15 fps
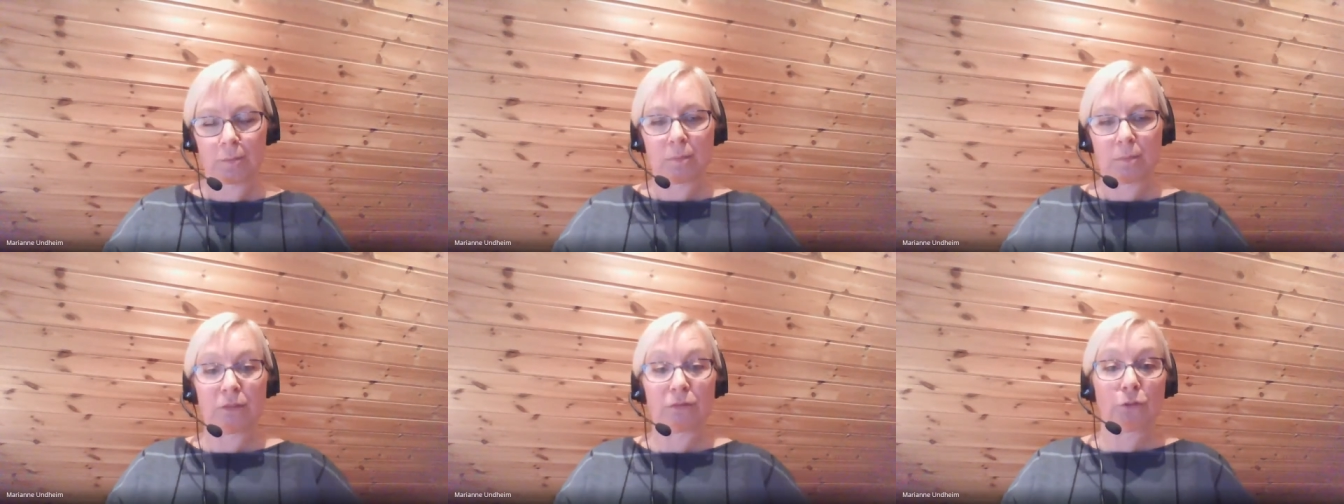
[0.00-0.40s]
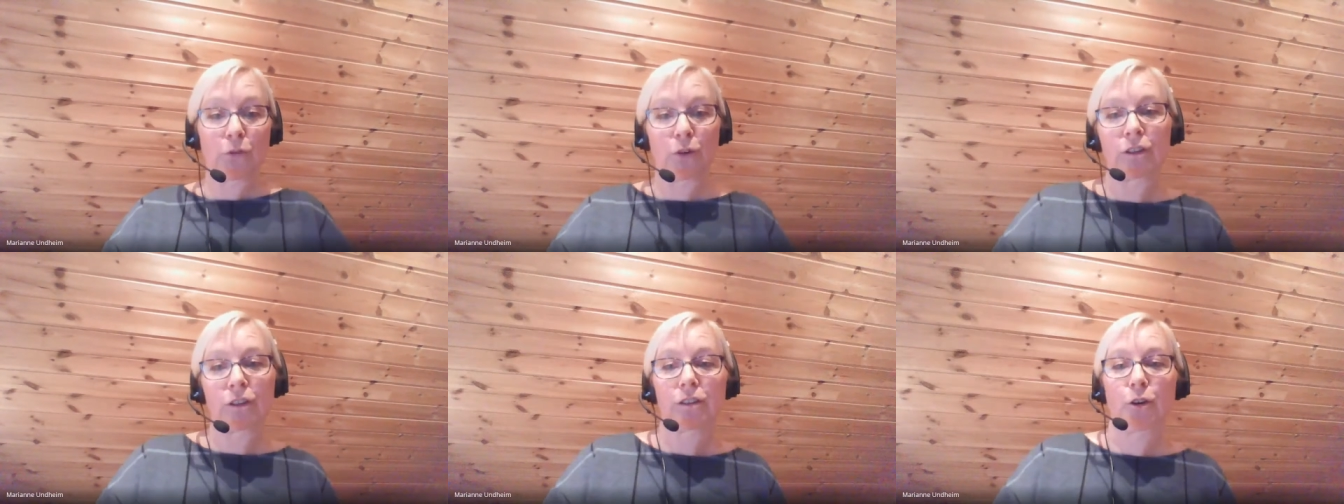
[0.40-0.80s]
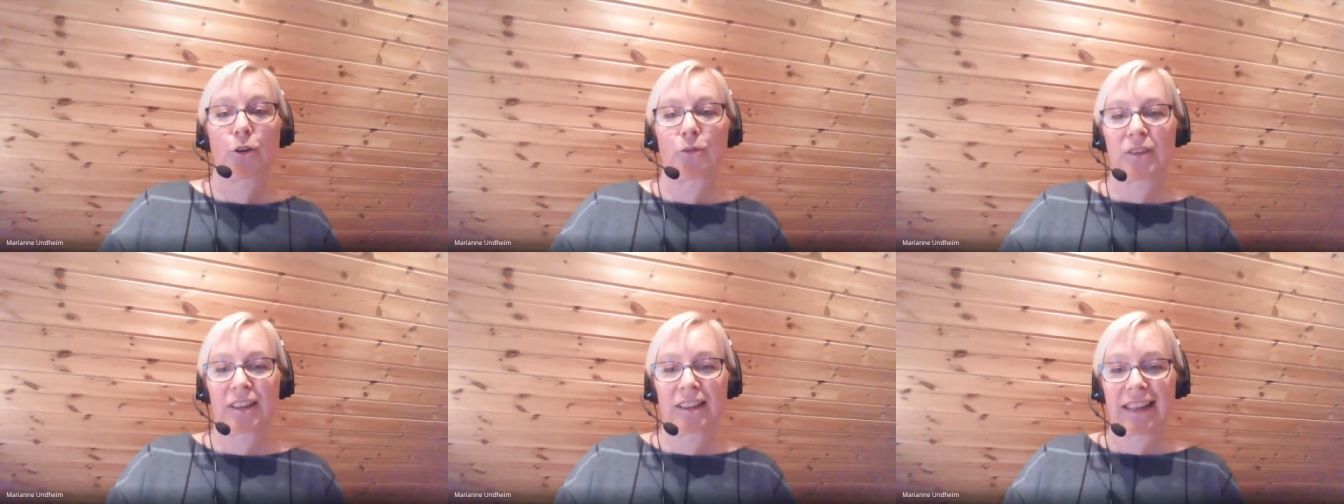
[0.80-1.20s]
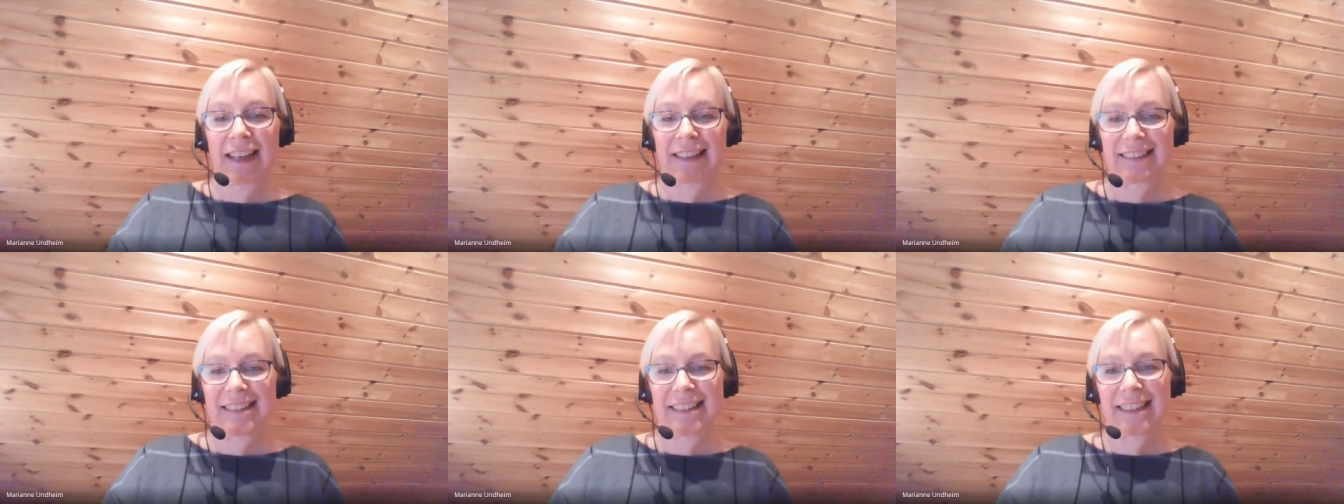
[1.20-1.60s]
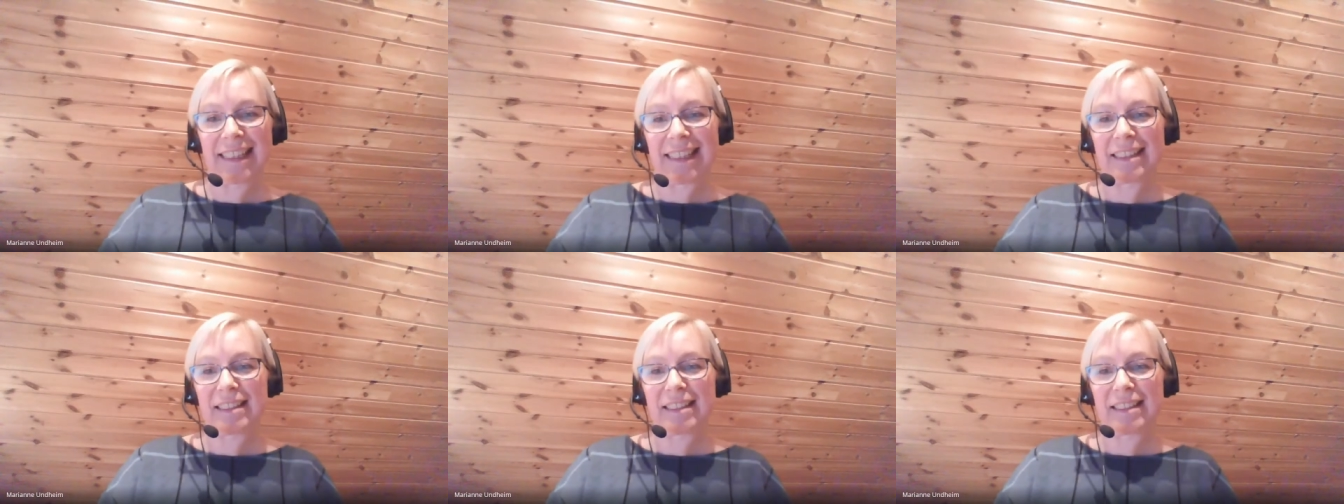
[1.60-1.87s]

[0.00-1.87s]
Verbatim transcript: before COVID 19.